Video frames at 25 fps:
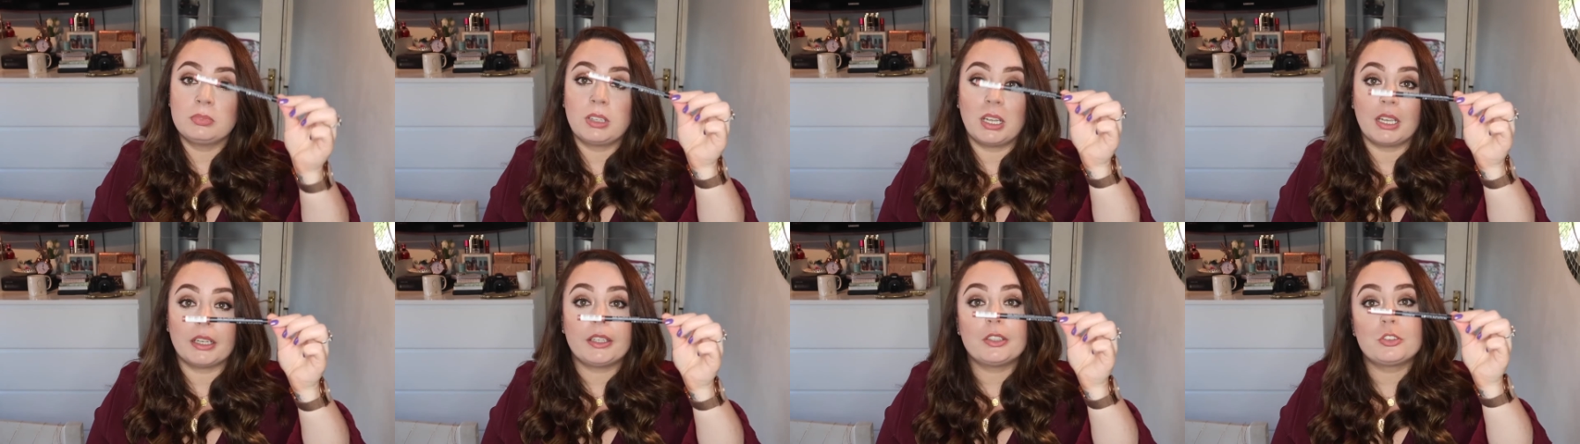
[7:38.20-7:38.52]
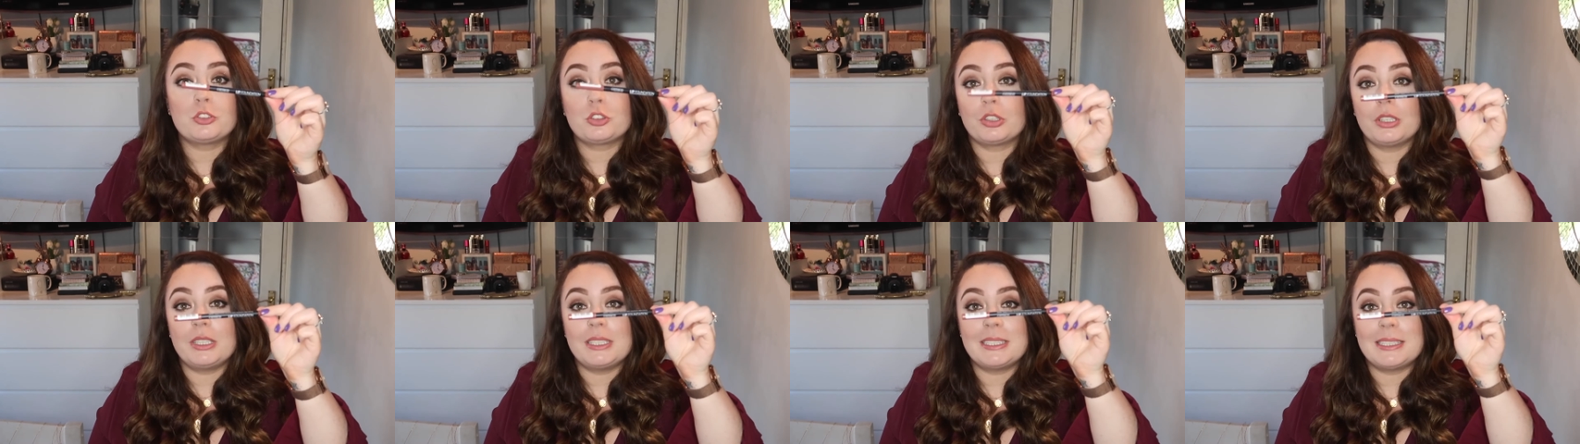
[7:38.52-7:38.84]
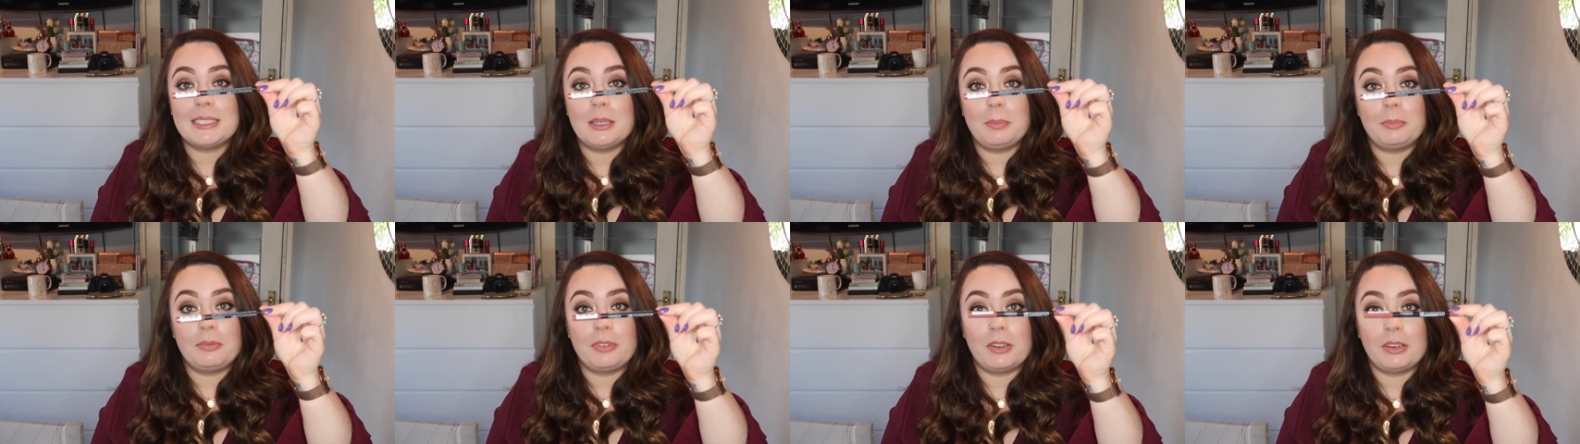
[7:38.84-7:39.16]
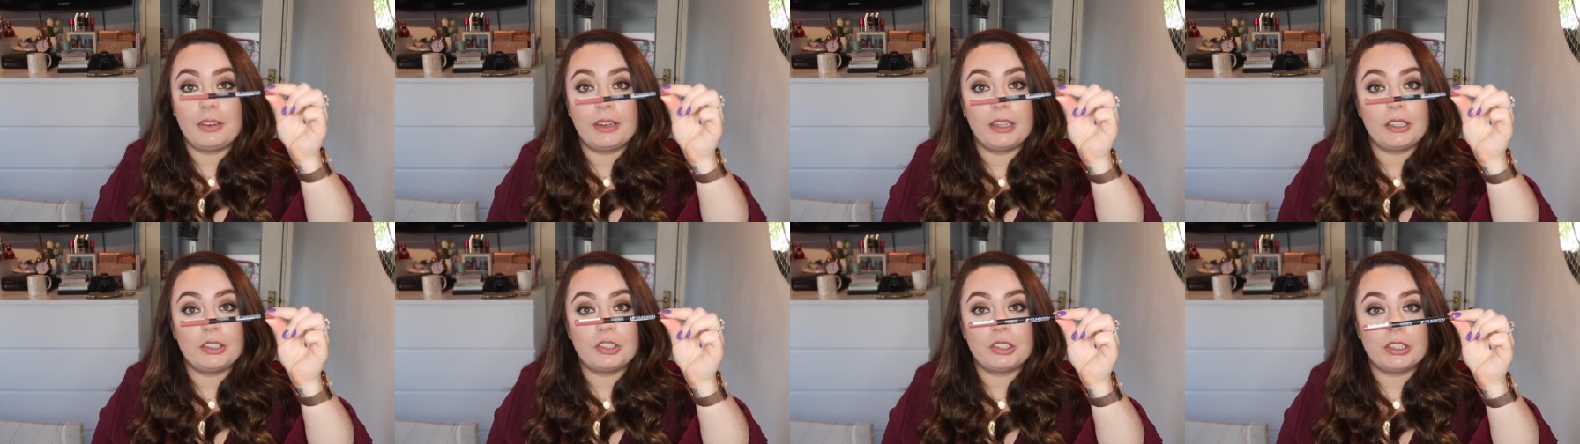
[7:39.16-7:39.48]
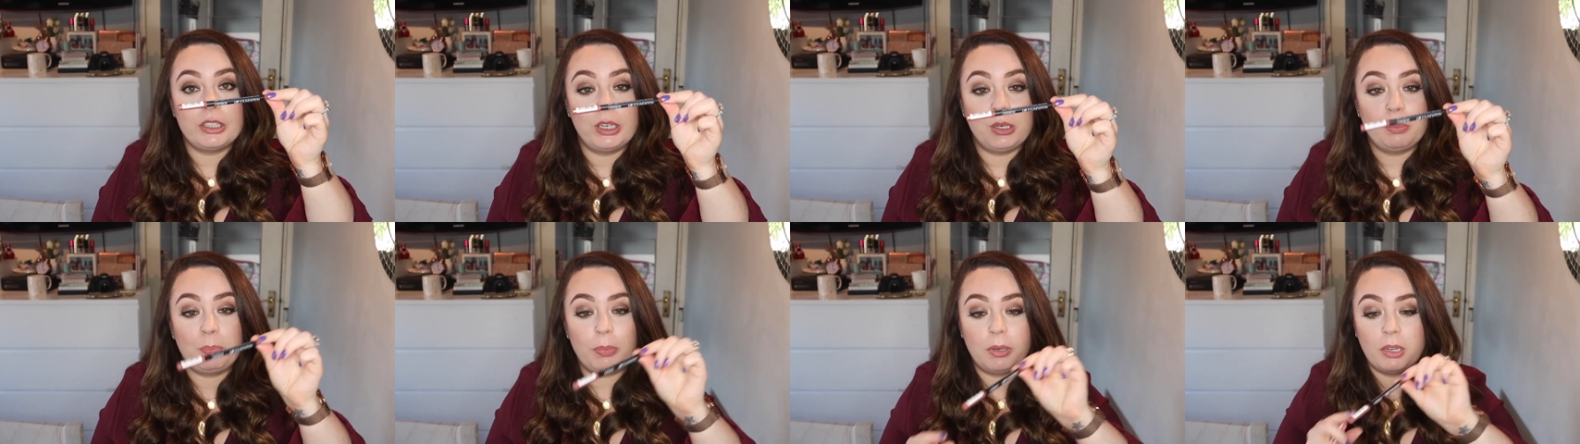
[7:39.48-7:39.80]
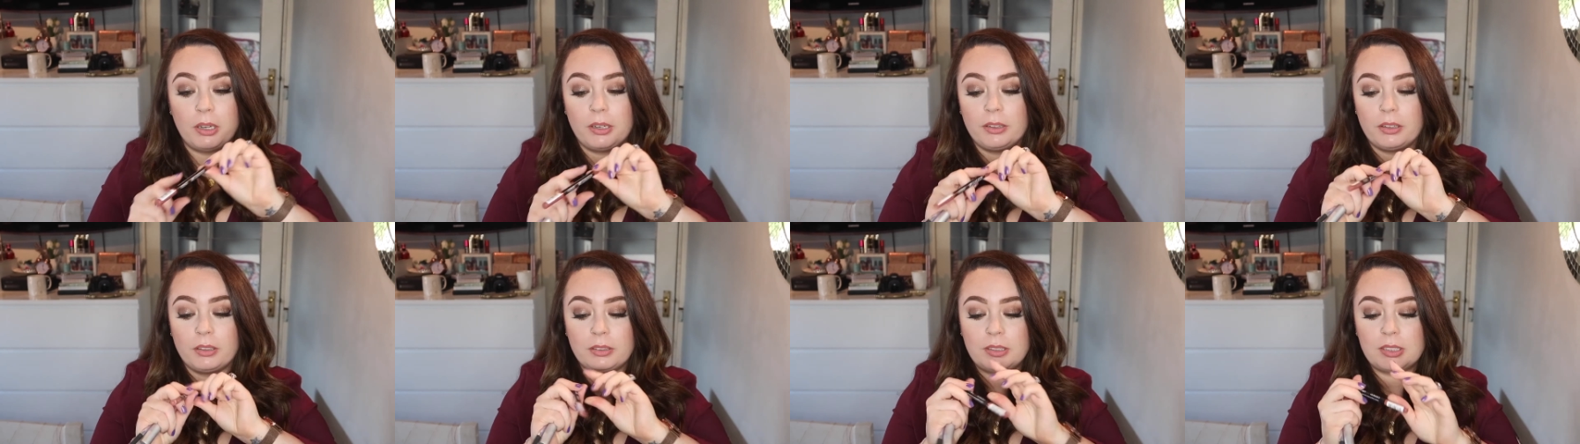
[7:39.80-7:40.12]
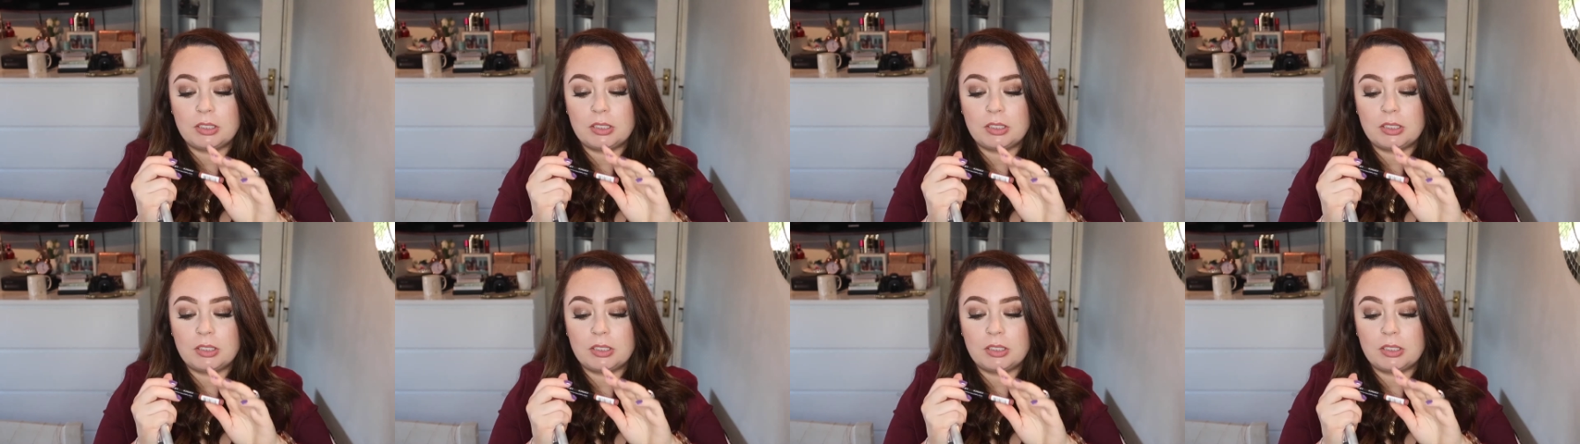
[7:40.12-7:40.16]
a Catrice lip foundation lip liner.